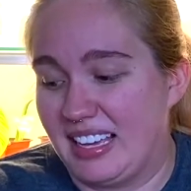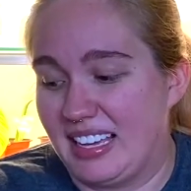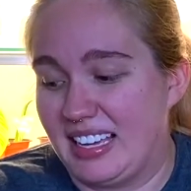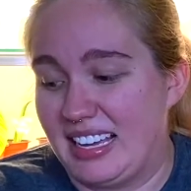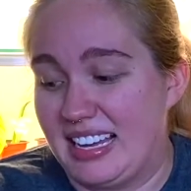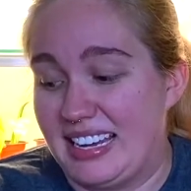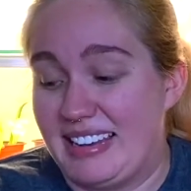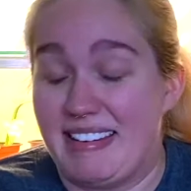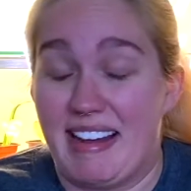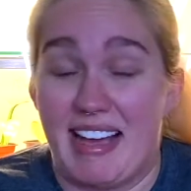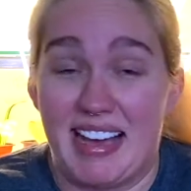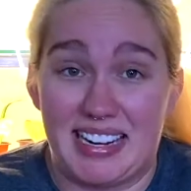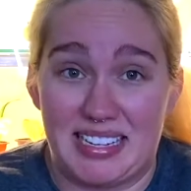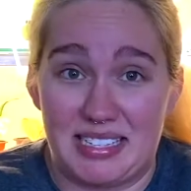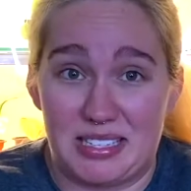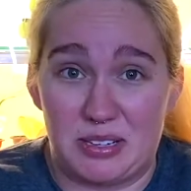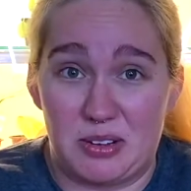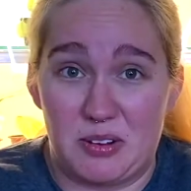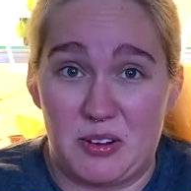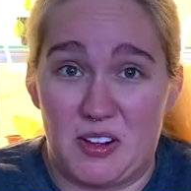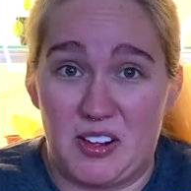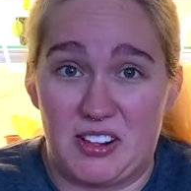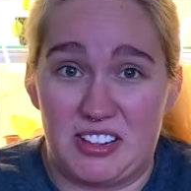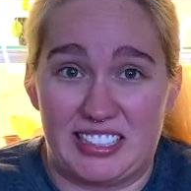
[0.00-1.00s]
not as
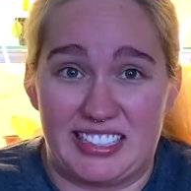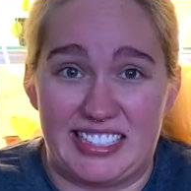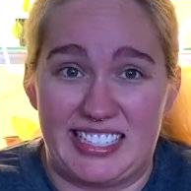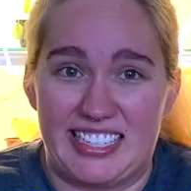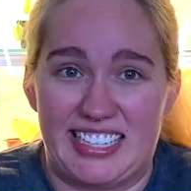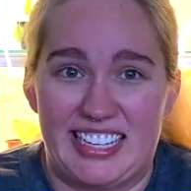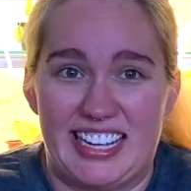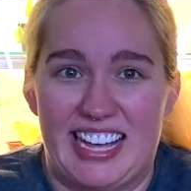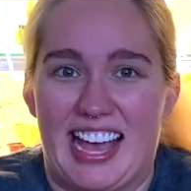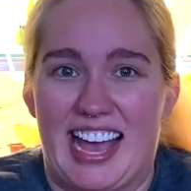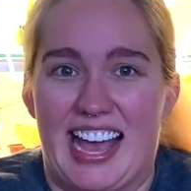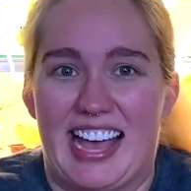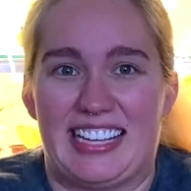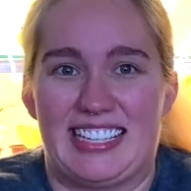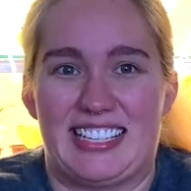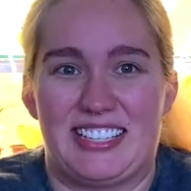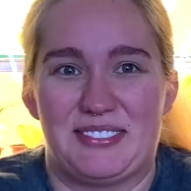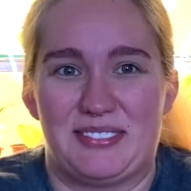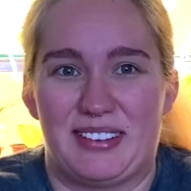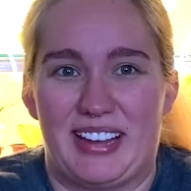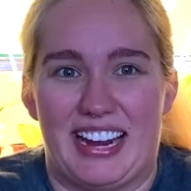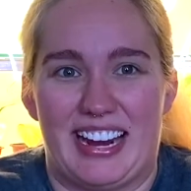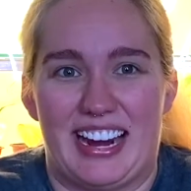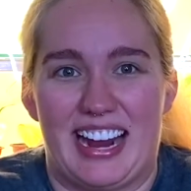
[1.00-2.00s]
cold as
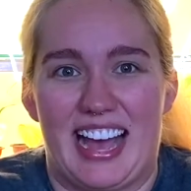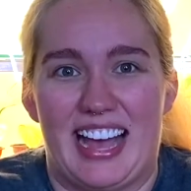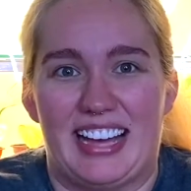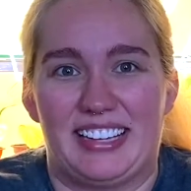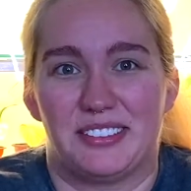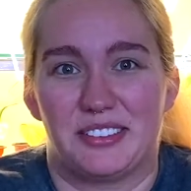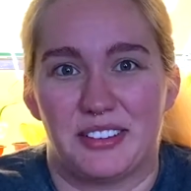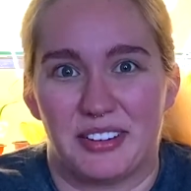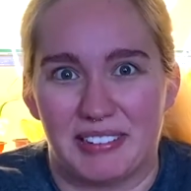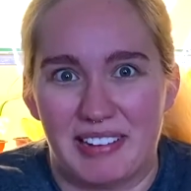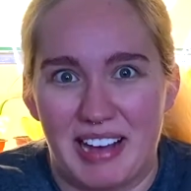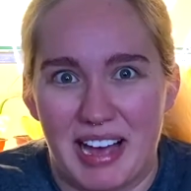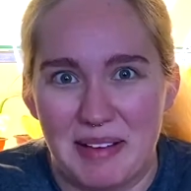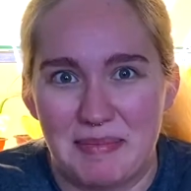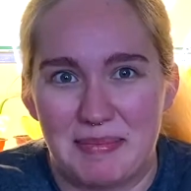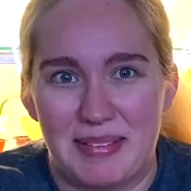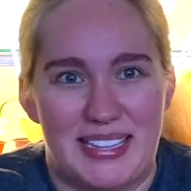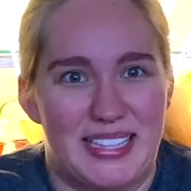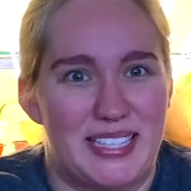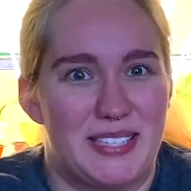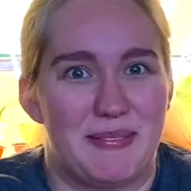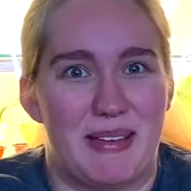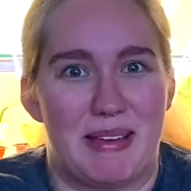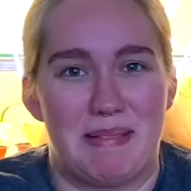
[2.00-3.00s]
where I grew up and
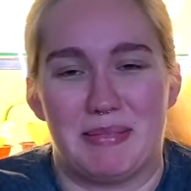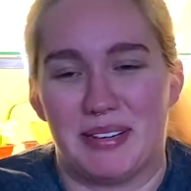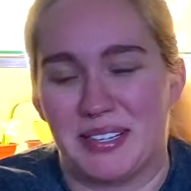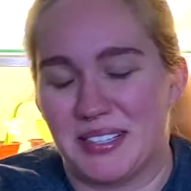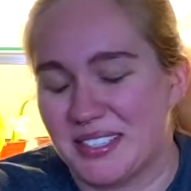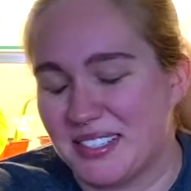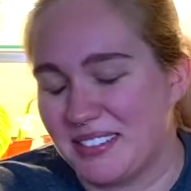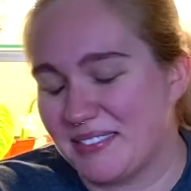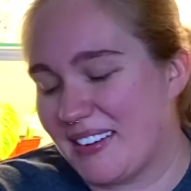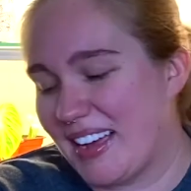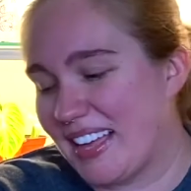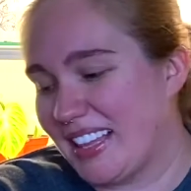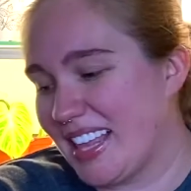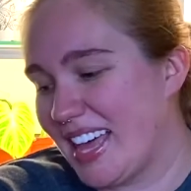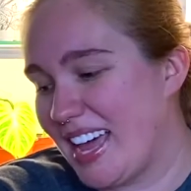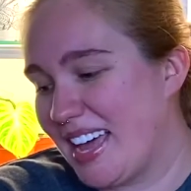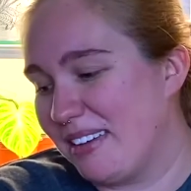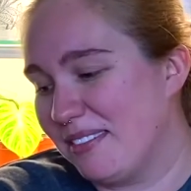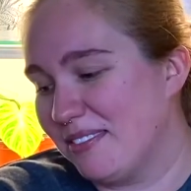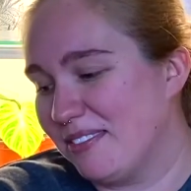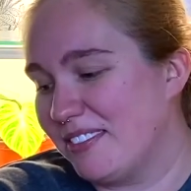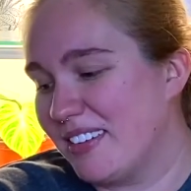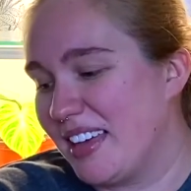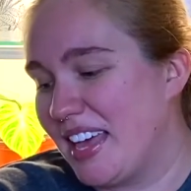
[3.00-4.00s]
spent most of my life,
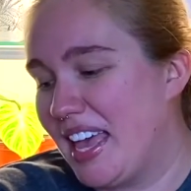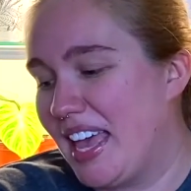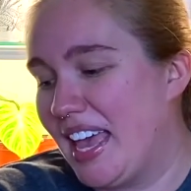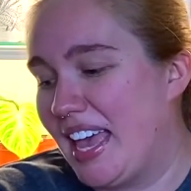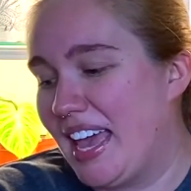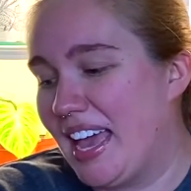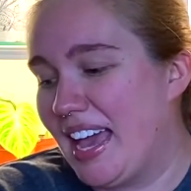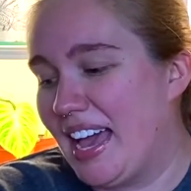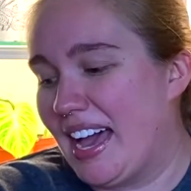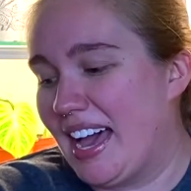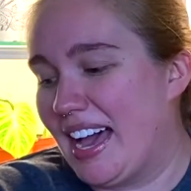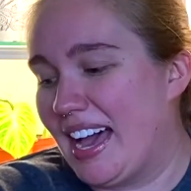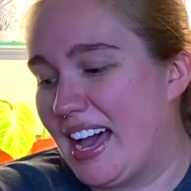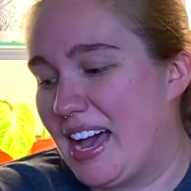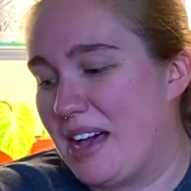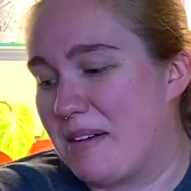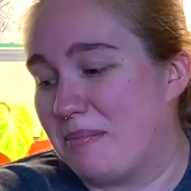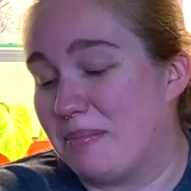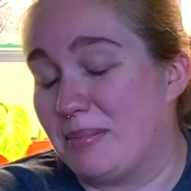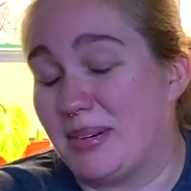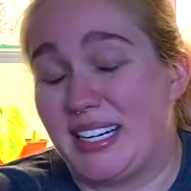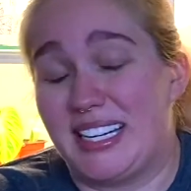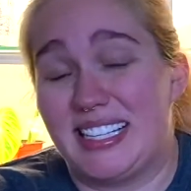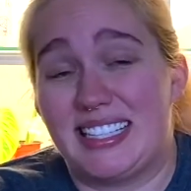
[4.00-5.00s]

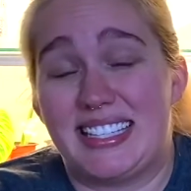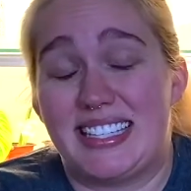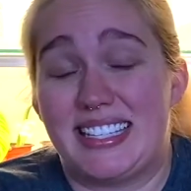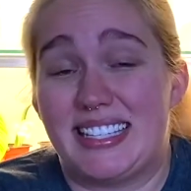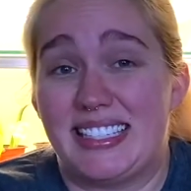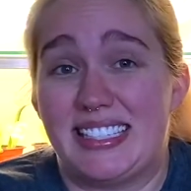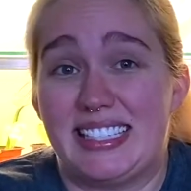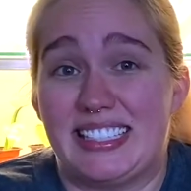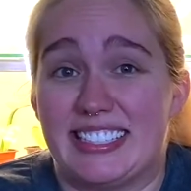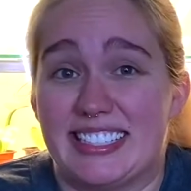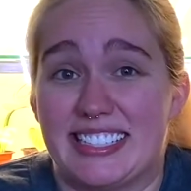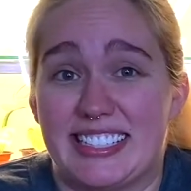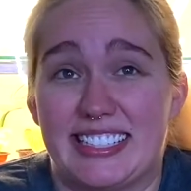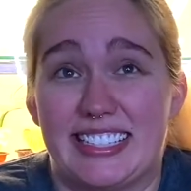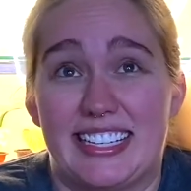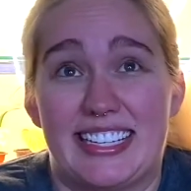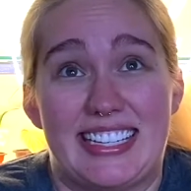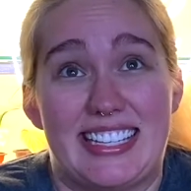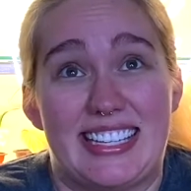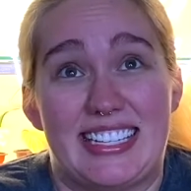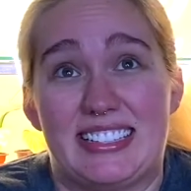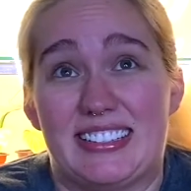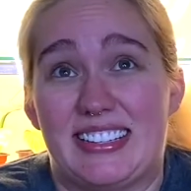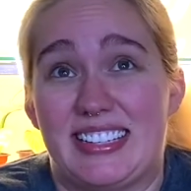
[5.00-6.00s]
but it still
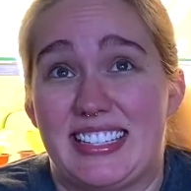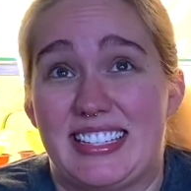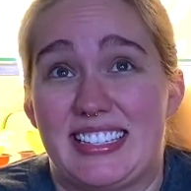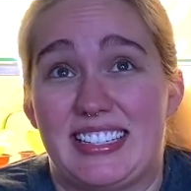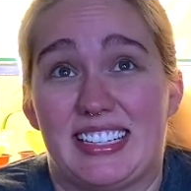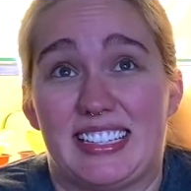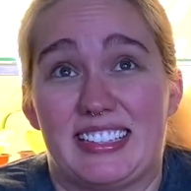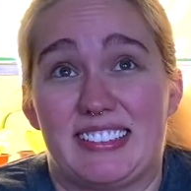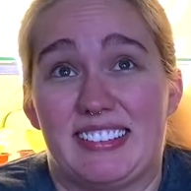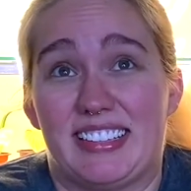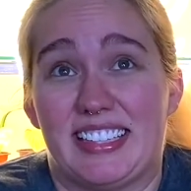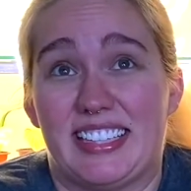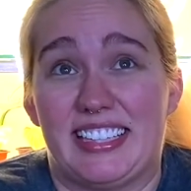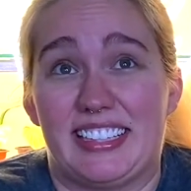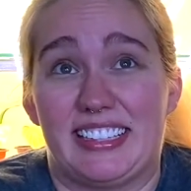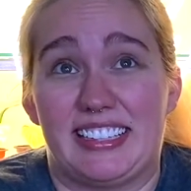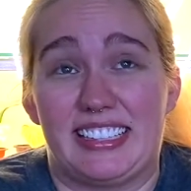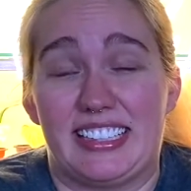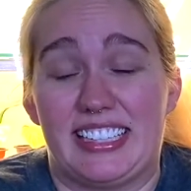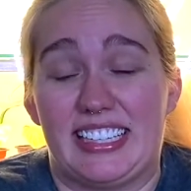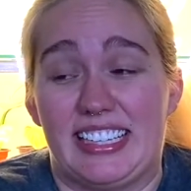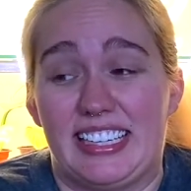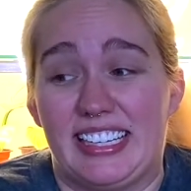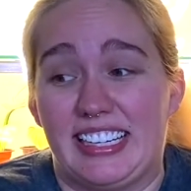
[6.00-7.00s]
gets dark really
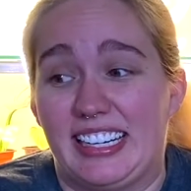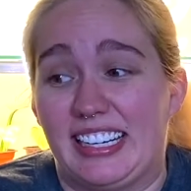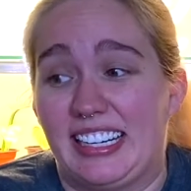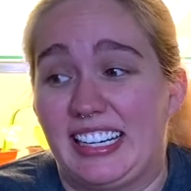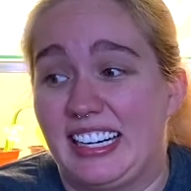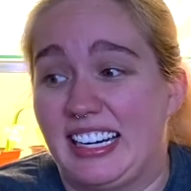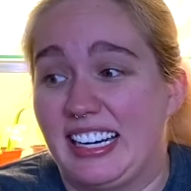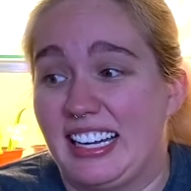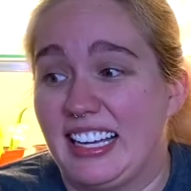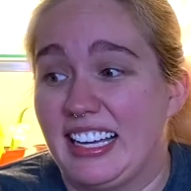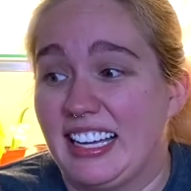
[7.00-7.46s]
early here.